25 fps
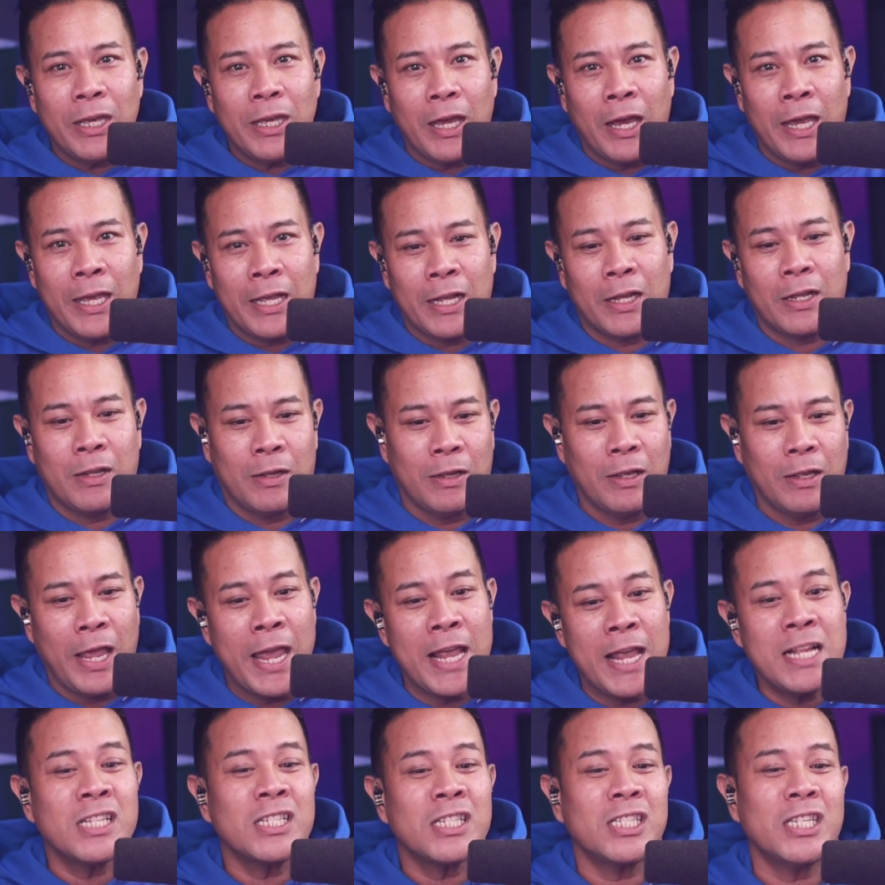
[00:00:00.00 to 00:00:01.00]
a
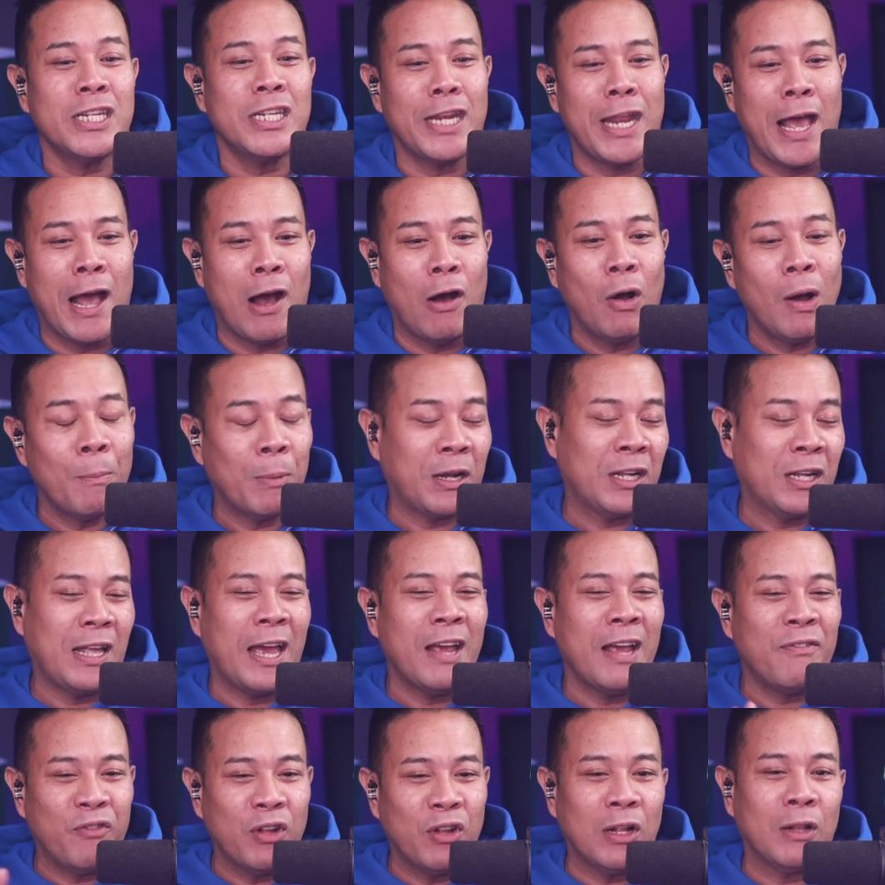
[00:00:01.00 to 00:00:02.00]
agency now. I'm
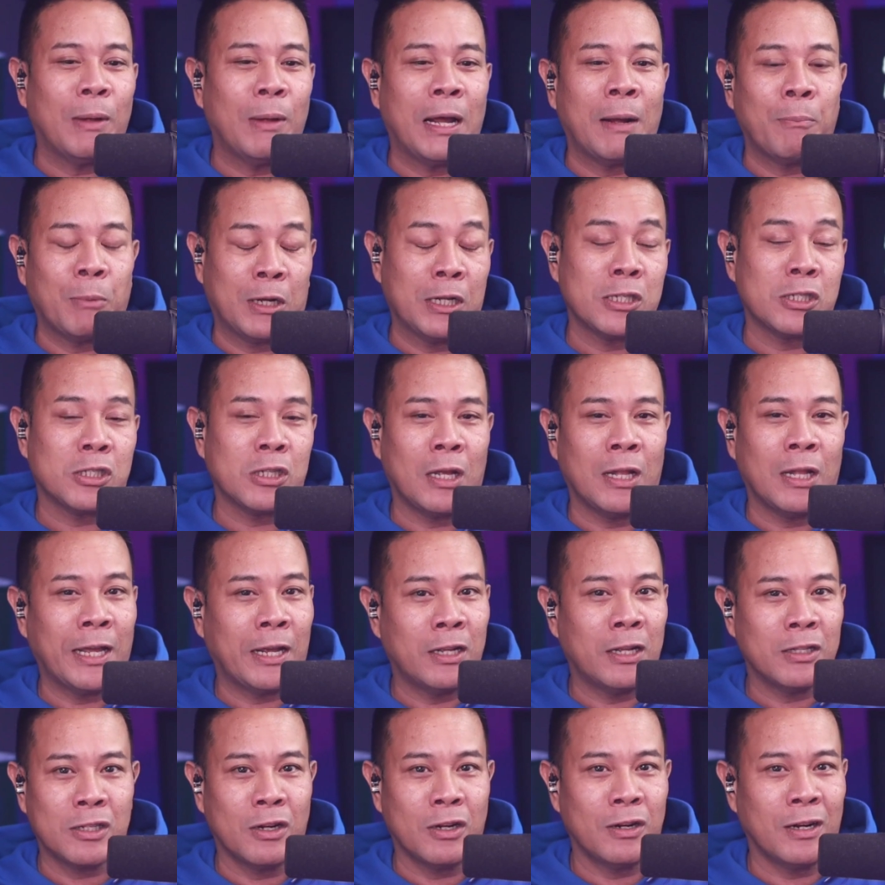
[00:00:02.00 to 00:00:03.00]
I feel I'm cons like
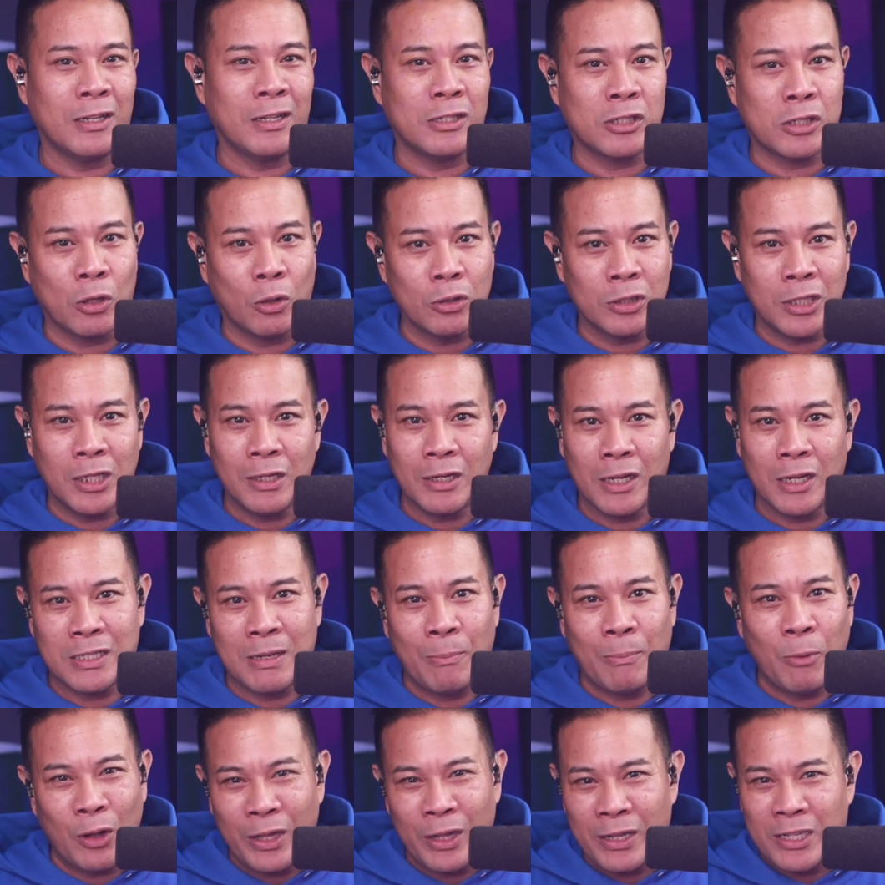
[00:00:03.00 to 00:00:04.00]
considered a consultant because
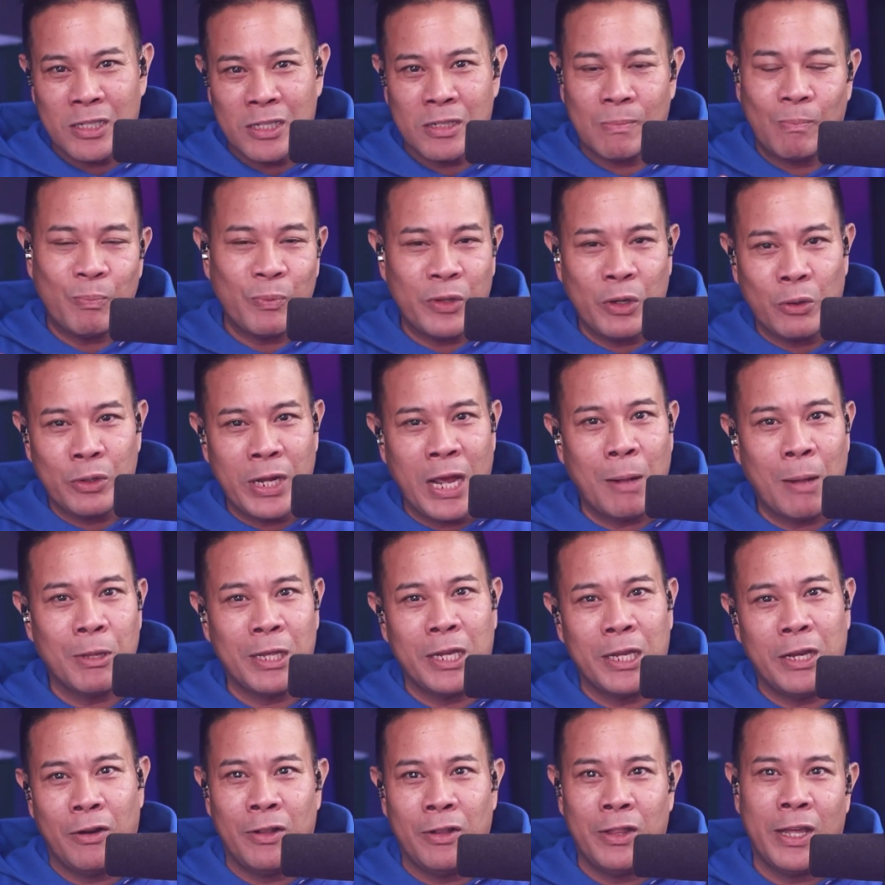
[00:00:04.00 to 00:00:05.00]
I'm always just you know dabbling
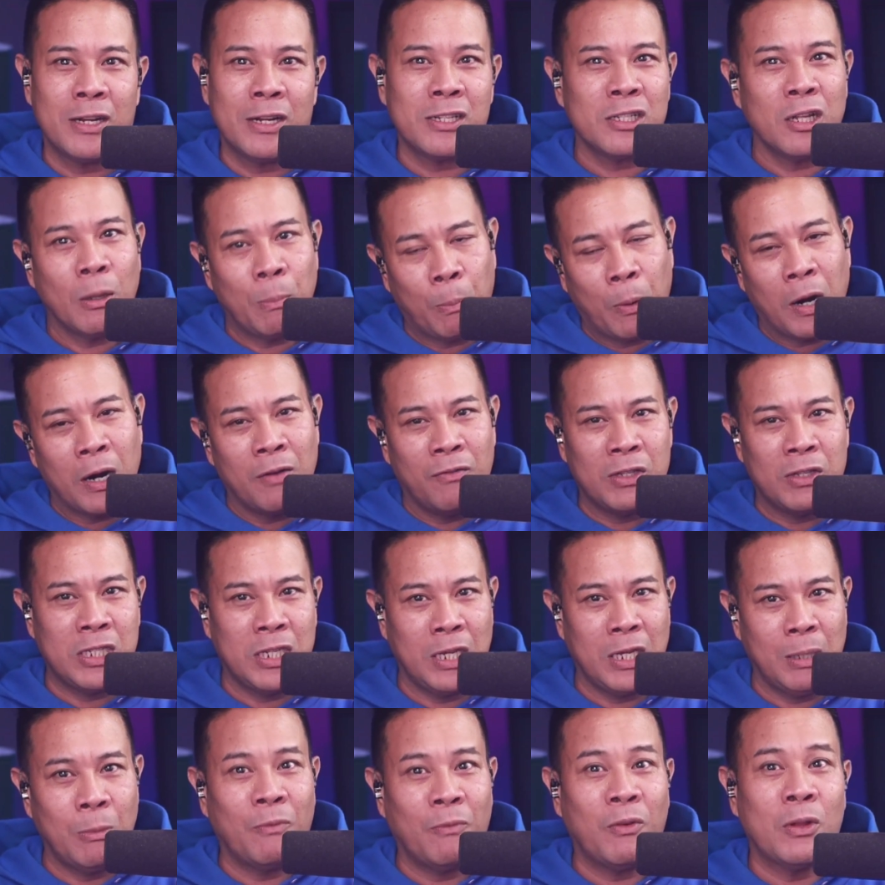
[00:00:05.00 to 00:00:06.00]
here and there. It's all part of a
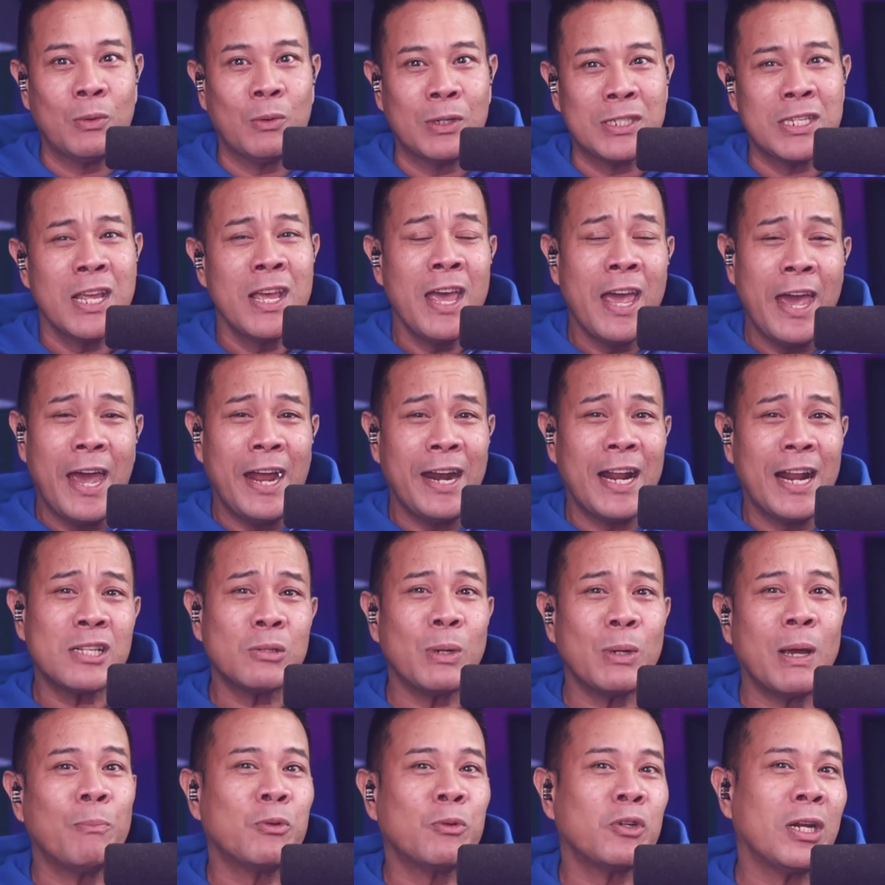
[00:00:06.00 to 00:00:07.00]
team of other ones, and that's
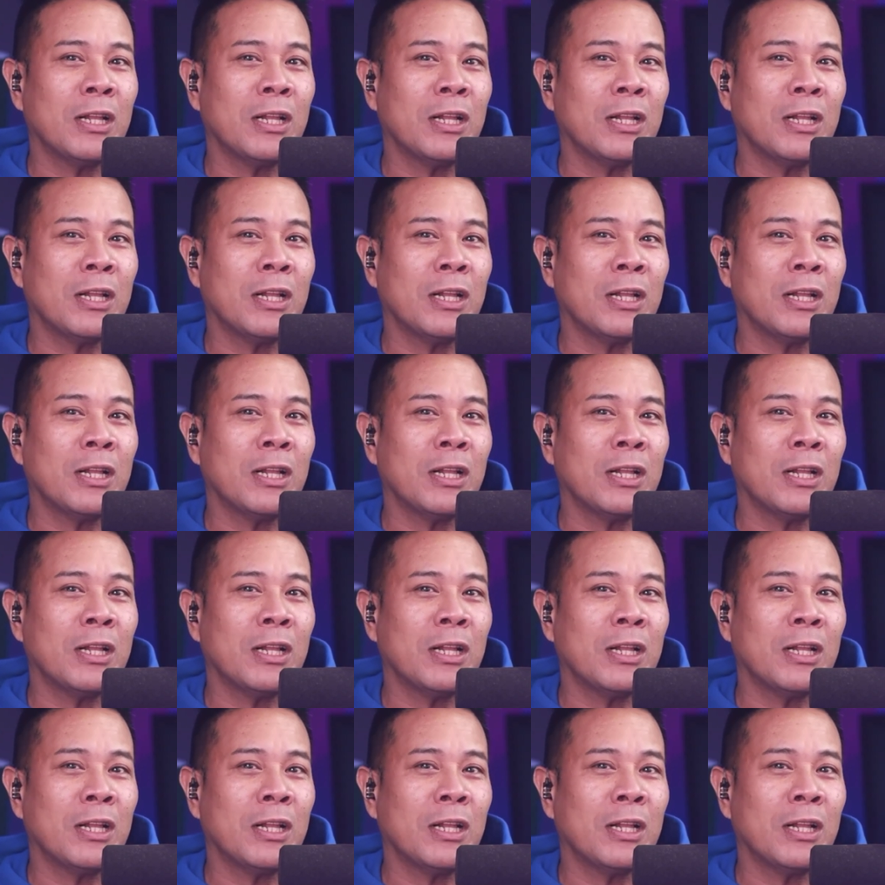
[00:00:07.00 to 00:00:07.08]
why I'm trying to